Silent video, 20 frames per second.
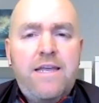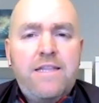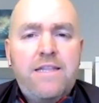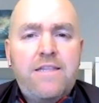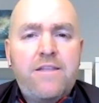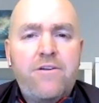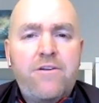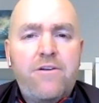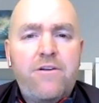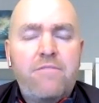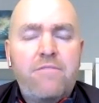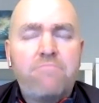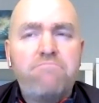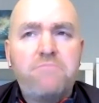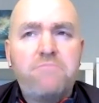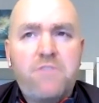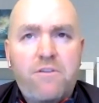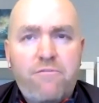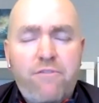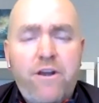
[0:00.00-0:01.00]
they're
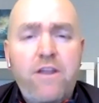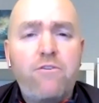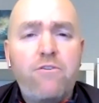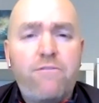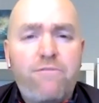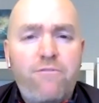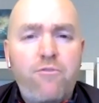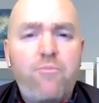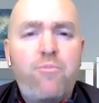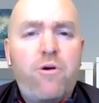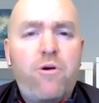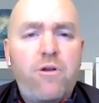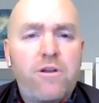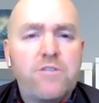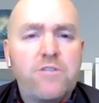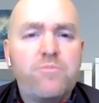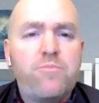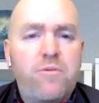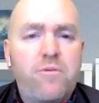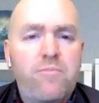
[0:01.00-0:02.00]
very good
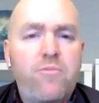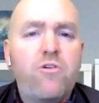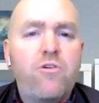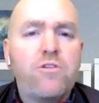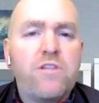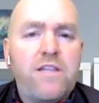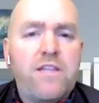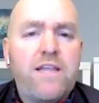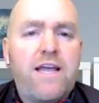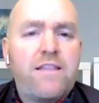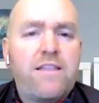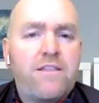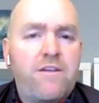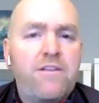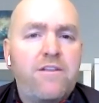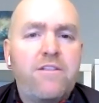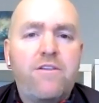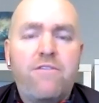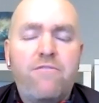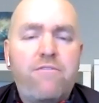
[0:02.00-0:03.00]
footballers, but more than that,
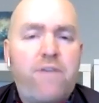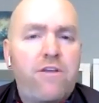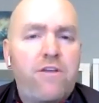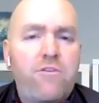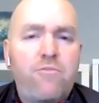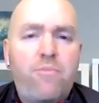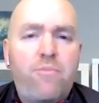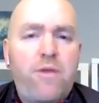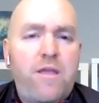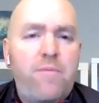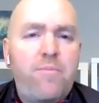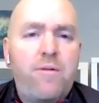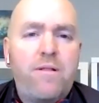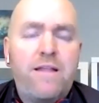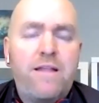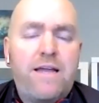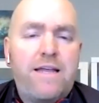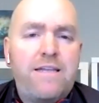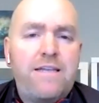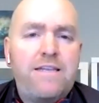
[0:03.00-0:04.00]
they're very good
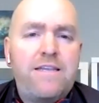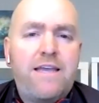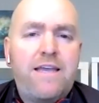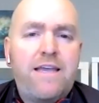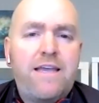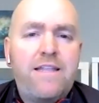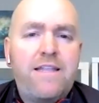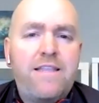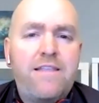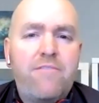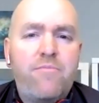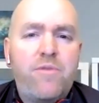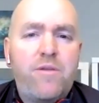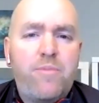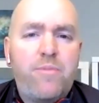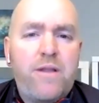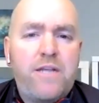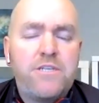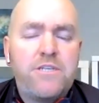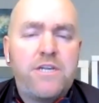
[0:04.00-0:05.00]
people. And they've been a
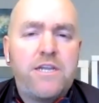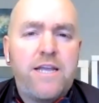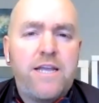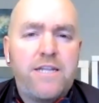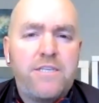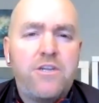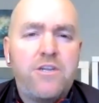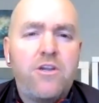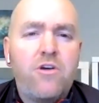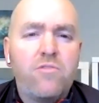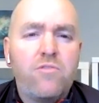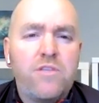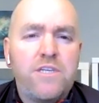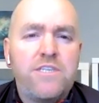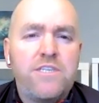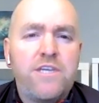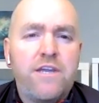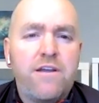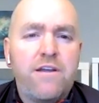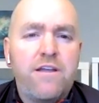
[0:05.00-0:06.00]
pleasure to get to know
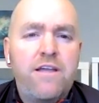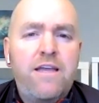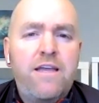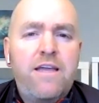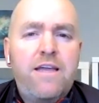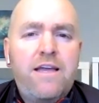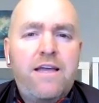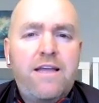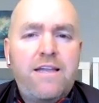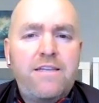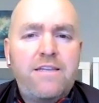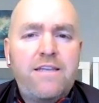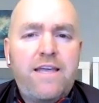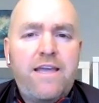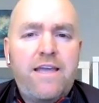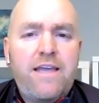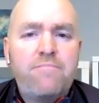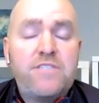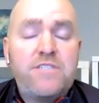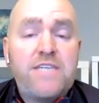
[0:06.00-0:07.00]
this year.
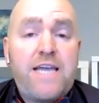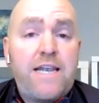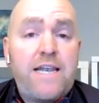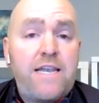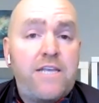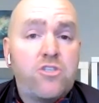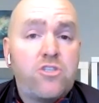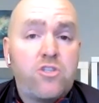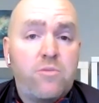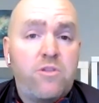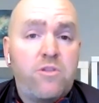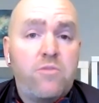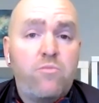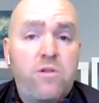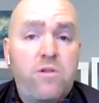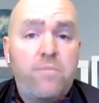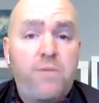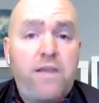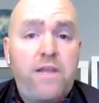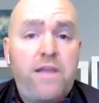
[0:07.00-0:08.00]
And sadly, some of them
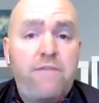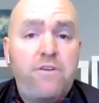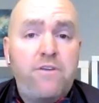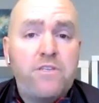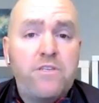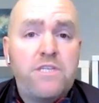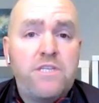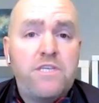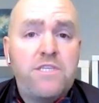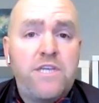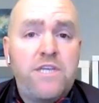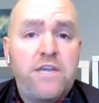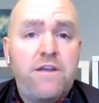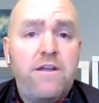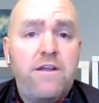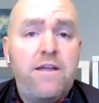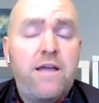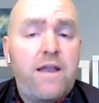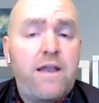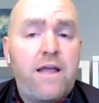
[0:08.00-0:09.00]
will be leaving us this
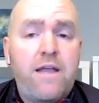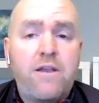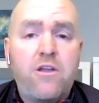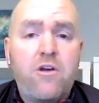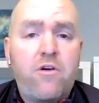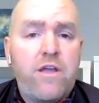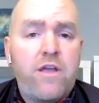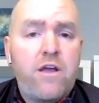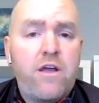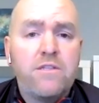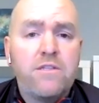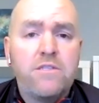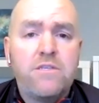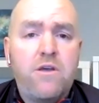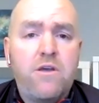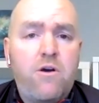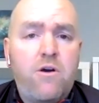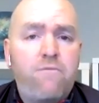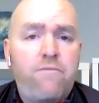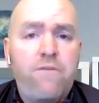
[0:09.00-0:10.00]
year and going on
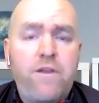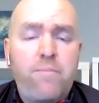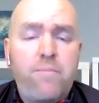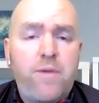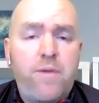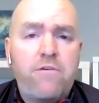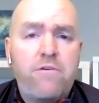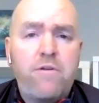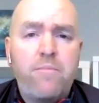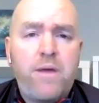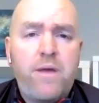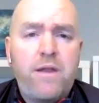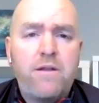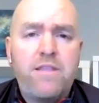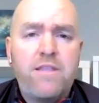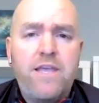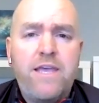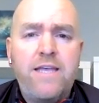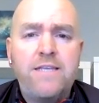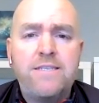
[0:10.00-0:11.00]
to hopefully bigger and better
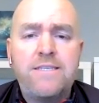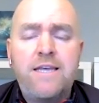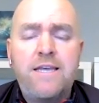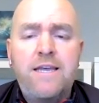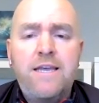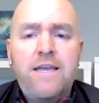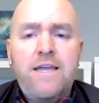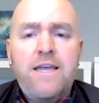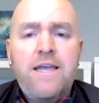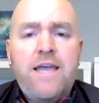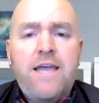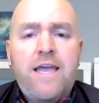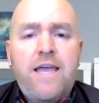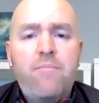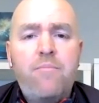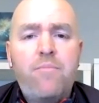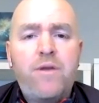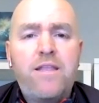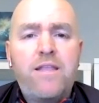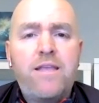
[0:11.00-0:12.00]
things.
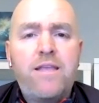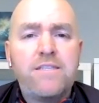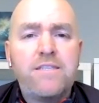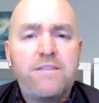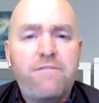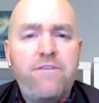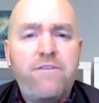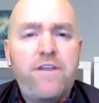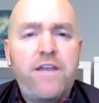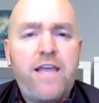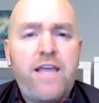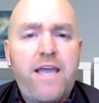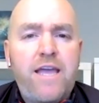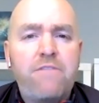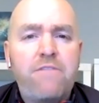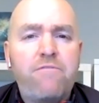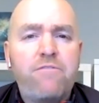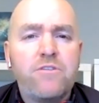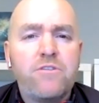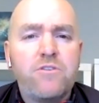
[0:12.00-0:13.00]
But I think it's a fitting
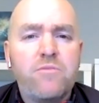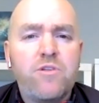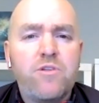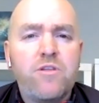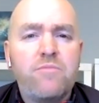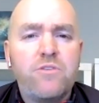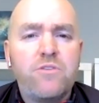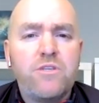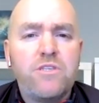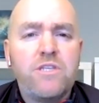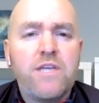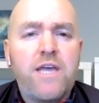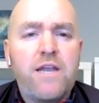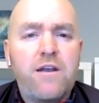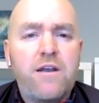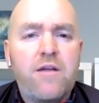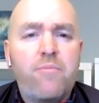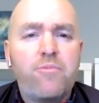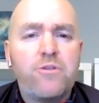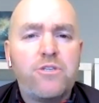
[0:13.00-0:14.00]
end for some of them just to get
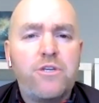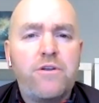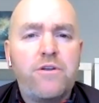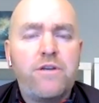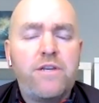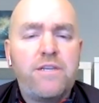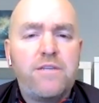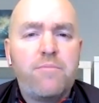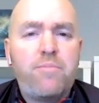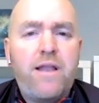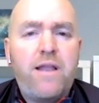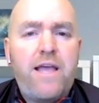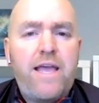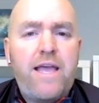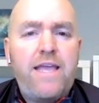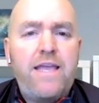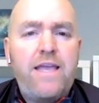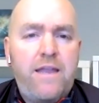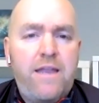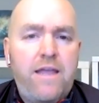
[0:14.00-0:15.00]
an opportunity to
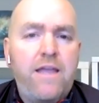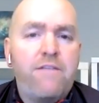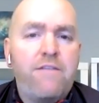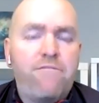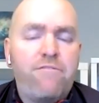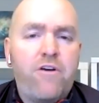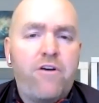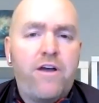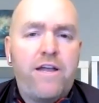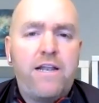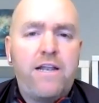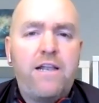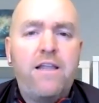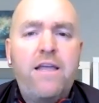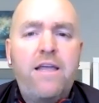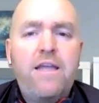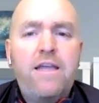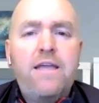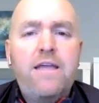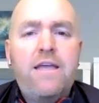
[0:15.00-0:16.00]
play in a final
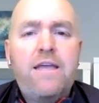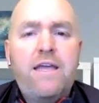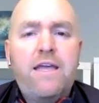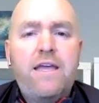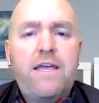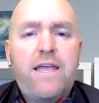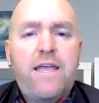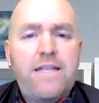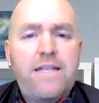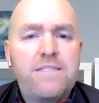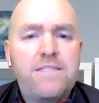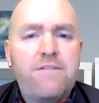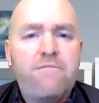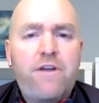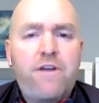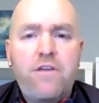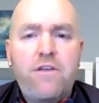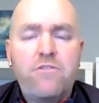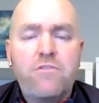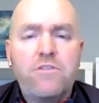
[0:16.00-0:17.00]
against a
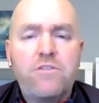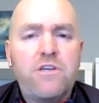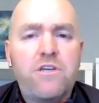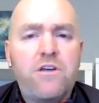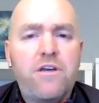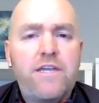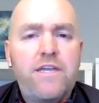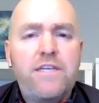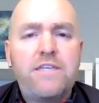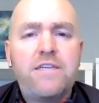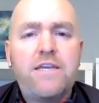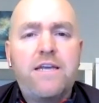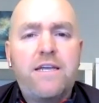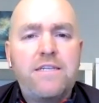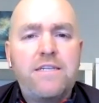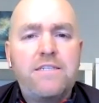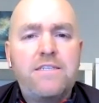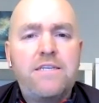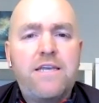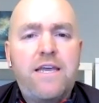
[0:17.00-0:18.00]
very good side.
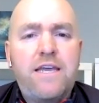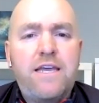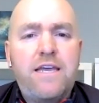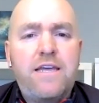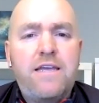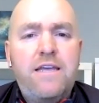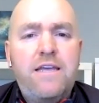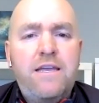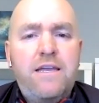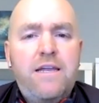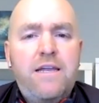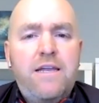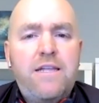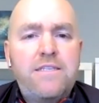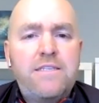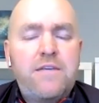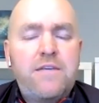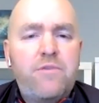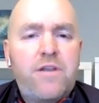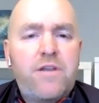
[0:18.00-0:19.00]
And
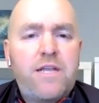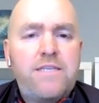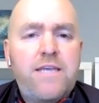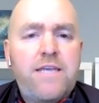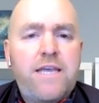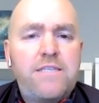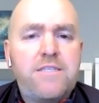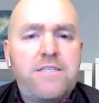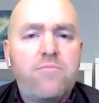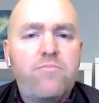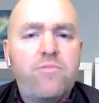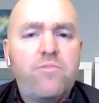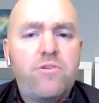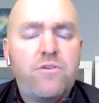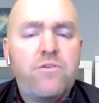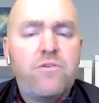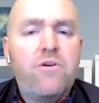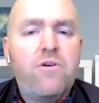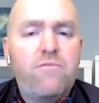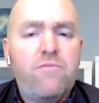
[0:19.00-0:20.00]
let's see where that takes them. But
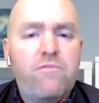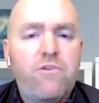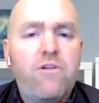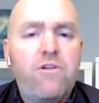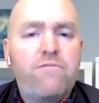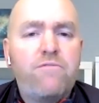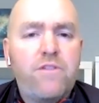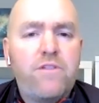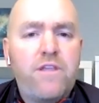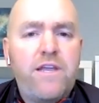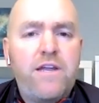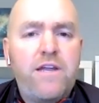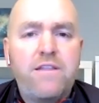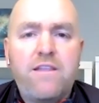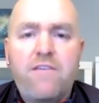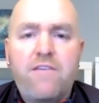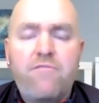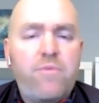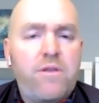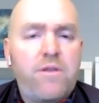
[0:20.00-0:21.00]
overall, for the year,
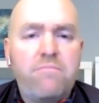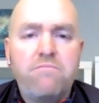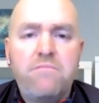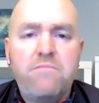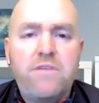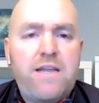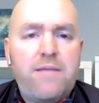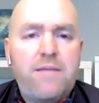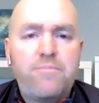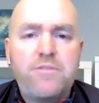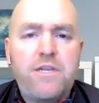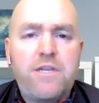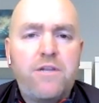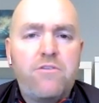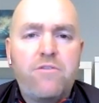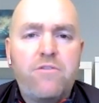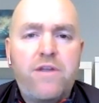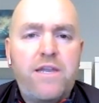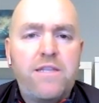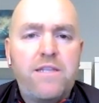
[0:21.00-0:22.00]
they've been an absolute
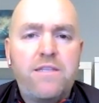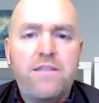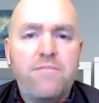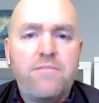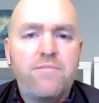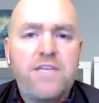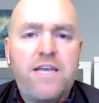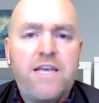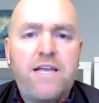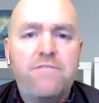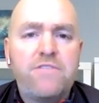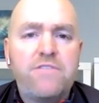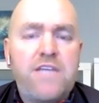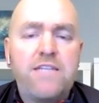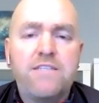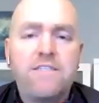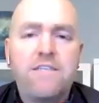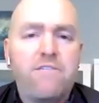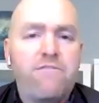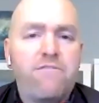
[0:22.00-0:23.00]
credit to themselves
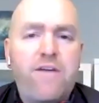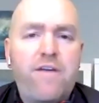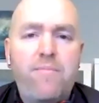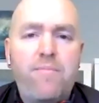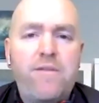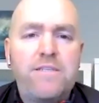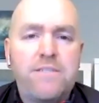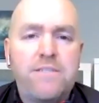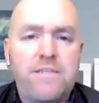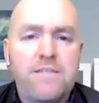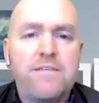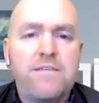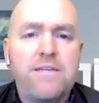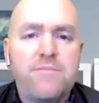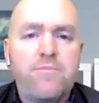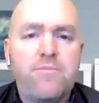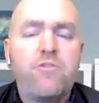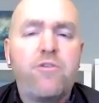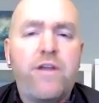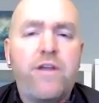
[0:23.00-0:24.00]
and to their families.
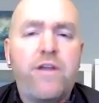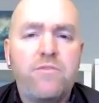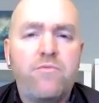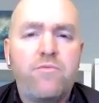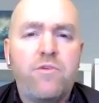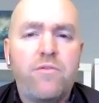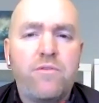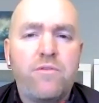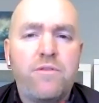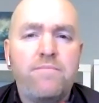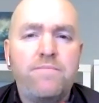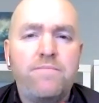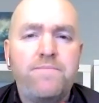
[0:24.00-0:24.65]
It's been great to work with them.